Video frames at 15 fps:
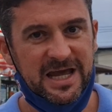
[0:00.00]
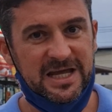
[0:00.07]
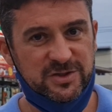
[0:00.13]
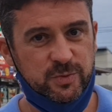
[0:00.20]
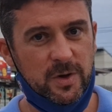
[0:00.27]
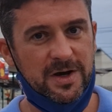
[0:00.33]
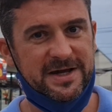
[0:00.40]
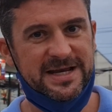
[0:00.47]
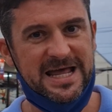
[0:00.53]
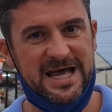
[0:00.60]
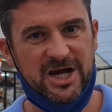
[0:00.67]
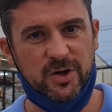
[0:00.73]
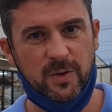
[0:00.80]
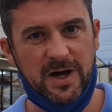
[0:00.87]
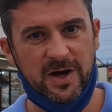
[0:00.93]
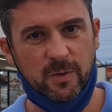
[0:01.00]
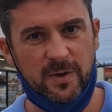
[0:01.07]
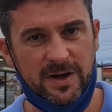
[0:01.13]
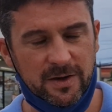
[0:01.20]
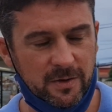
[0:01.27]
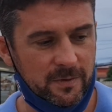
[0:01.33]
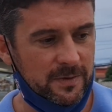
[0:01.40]
it's working out quite
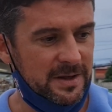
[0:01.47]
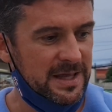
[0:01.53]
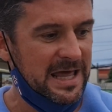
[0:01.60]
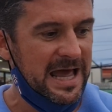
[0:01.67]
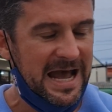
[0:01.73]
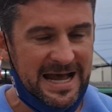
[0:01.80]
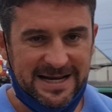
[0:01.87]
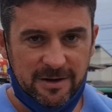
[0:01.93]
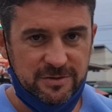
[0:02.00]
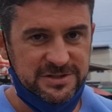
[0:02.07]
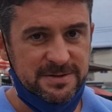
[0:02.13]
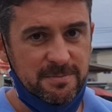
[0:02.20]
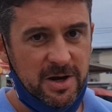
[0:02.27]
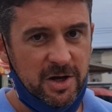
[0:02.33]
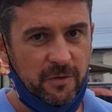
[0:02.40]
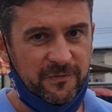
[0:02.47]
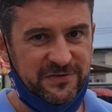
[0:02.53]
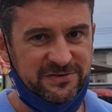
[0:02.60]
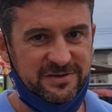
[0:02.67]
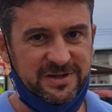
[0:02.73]
well. And I was in my office